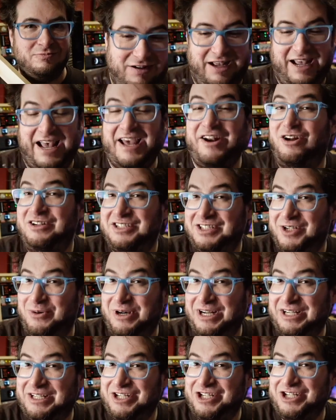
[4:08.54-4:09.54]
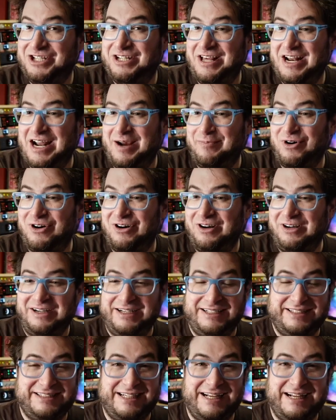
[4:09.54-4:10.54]
And also, in addition to the number,
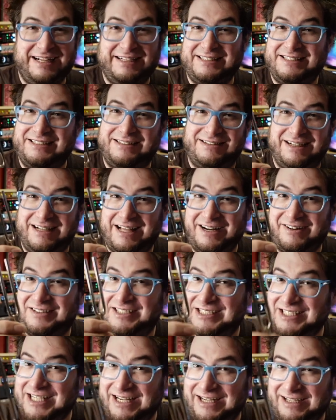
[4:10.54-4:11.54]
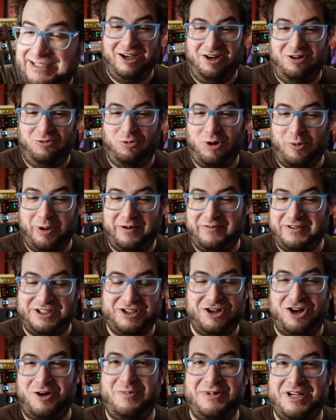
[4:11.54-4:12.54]
it says the letter C, what we've
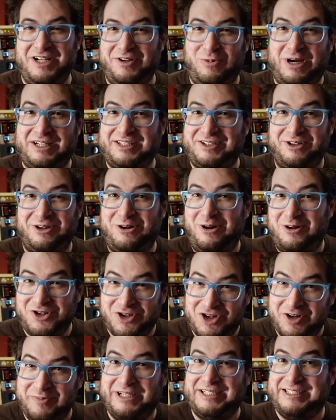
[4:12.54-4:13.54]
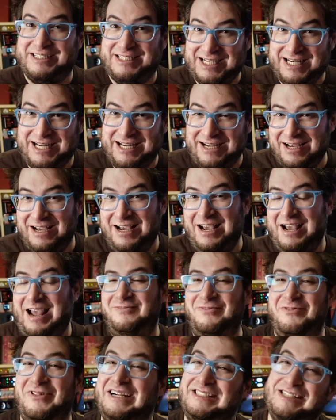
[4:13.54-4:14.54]
determined in Western culture to be a C.
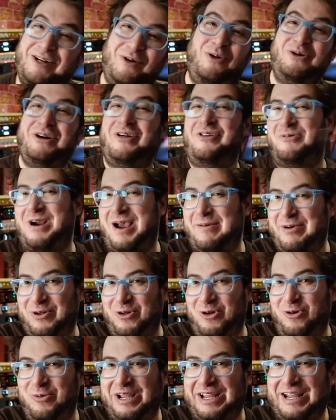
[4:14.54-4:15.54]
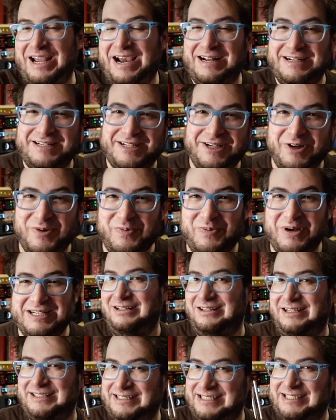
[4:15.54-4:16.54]
That's a whole other rabbit hole we can get into, but
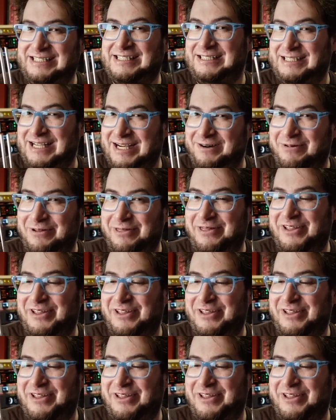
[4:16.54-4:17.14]
let's just stick with